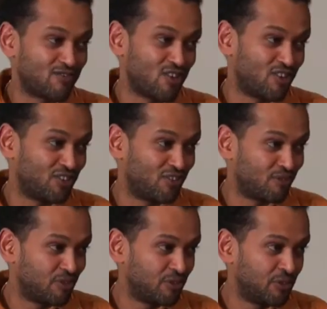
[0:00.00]
I've gone
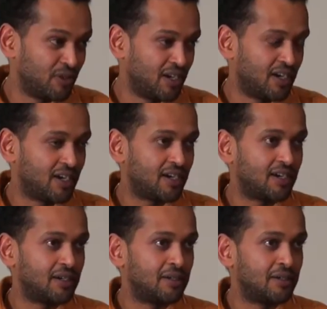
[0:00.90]
through.
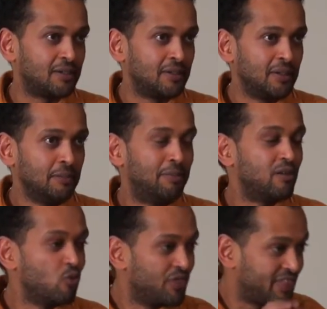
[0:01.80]
But
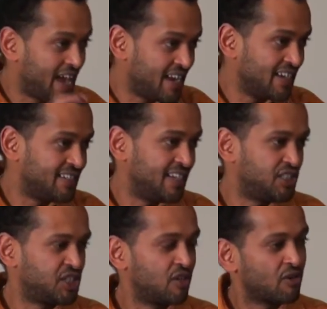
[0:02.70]
with that
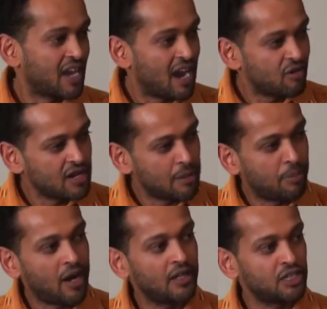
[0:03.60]
attention, okay, how can I
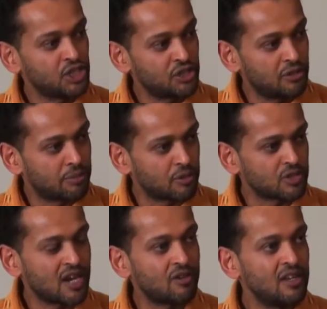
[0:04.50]
polish the prose?
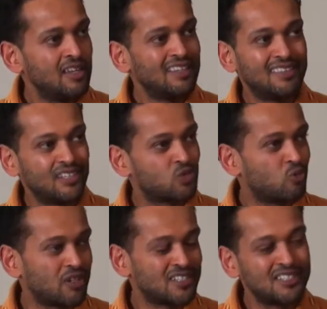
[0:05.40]
How can, this
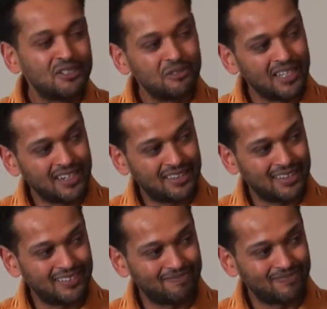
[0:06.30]
word, is it doing anything?